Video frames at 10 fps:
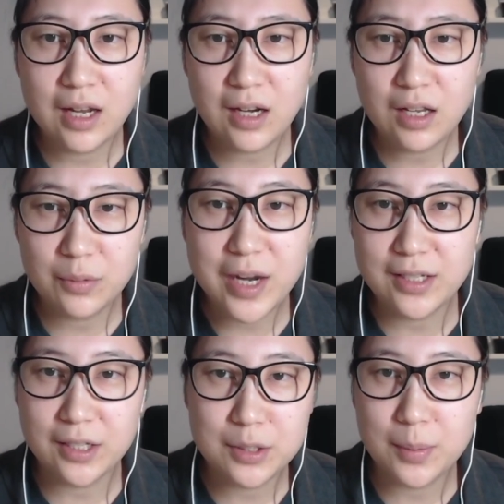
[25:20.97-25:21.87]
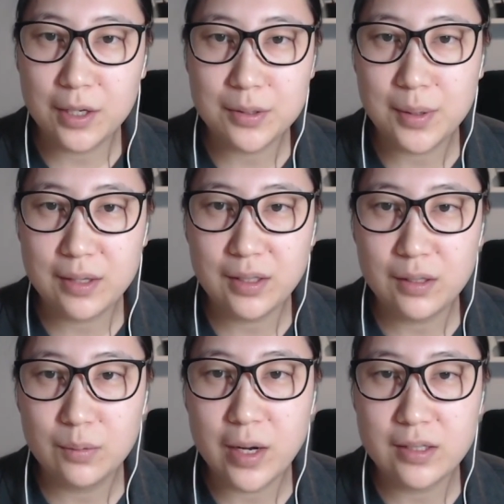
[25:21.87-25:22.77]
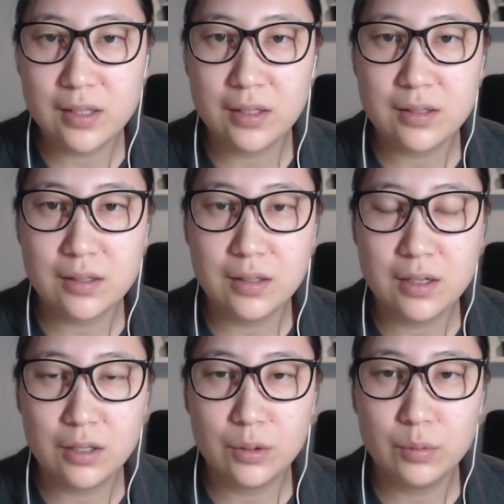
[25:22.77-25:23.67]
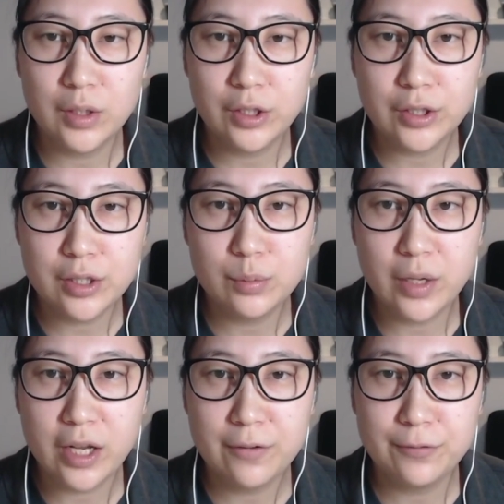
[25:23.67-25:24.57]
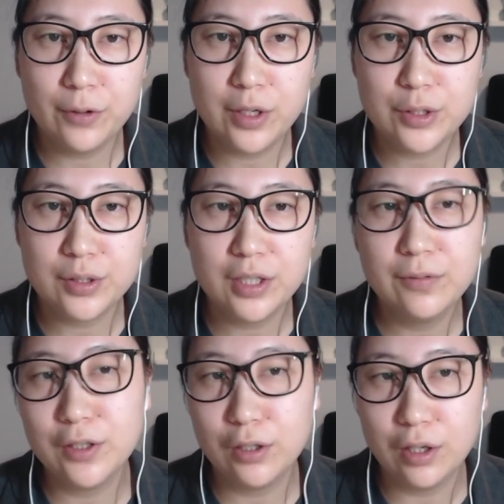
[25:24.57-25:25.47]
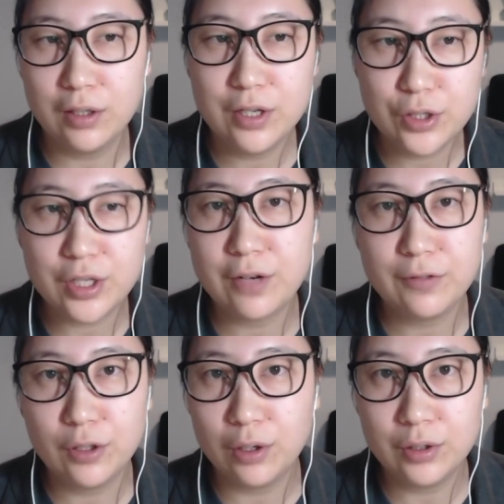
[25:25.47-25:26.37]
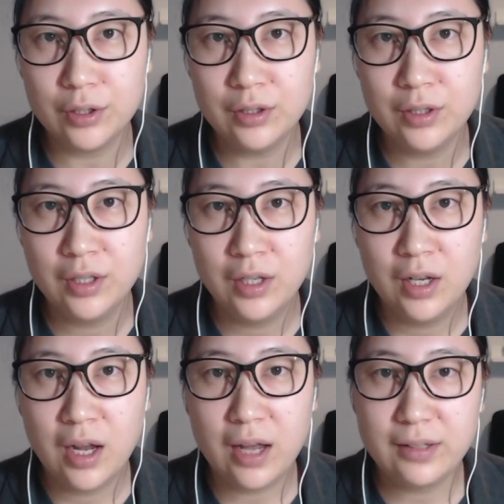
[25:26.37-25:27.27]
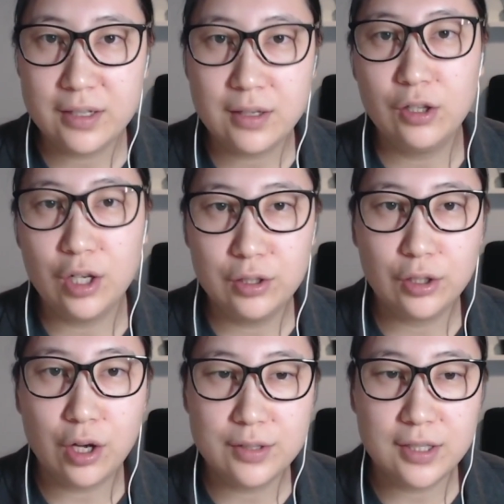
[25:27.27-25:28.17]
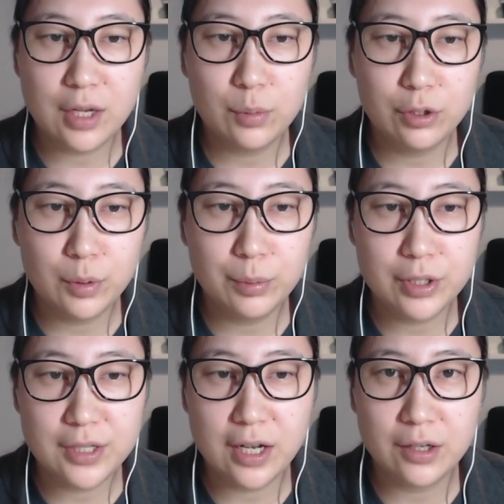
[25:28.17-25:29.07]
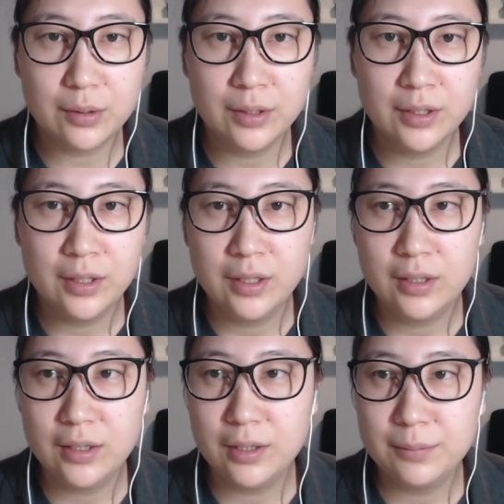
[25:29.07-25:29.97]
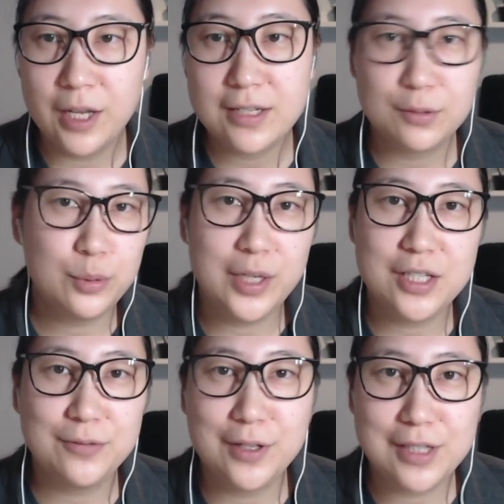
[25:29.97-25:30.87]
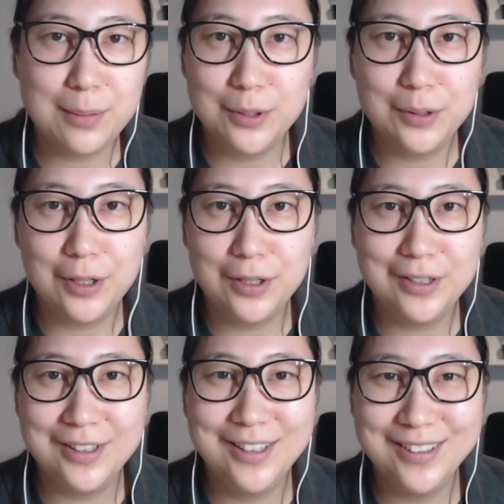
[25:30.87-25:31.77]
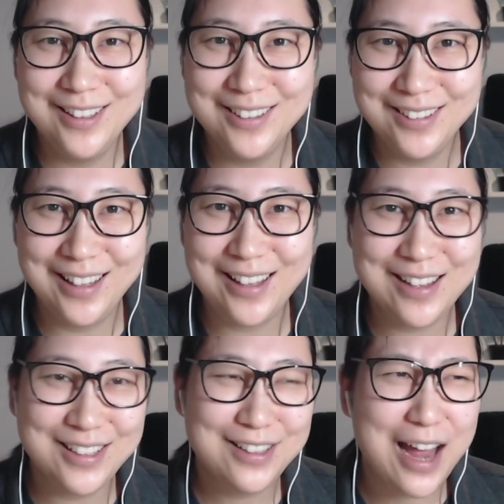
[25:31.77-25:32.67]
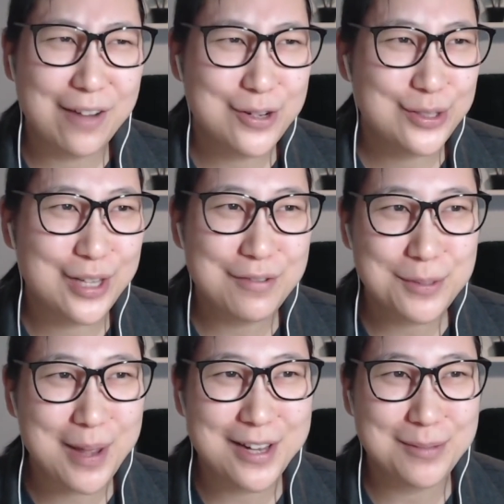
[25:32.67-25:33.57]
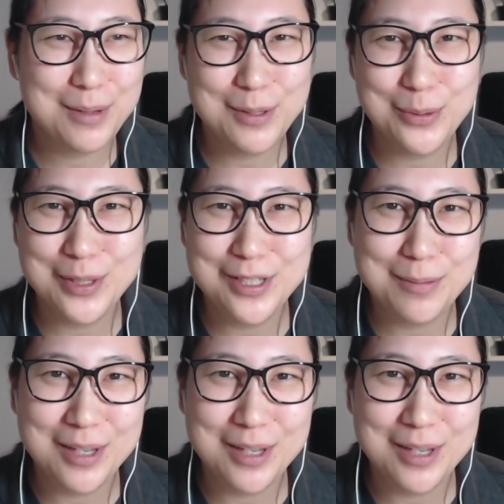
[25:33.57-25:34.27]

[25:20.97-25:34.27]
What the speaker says: I like writing as well. So I think writing is a really good way for it to live on internet for longer. I think a lot of the content that we put out, tweets, for example, or like I think the average lifespan is maybe 20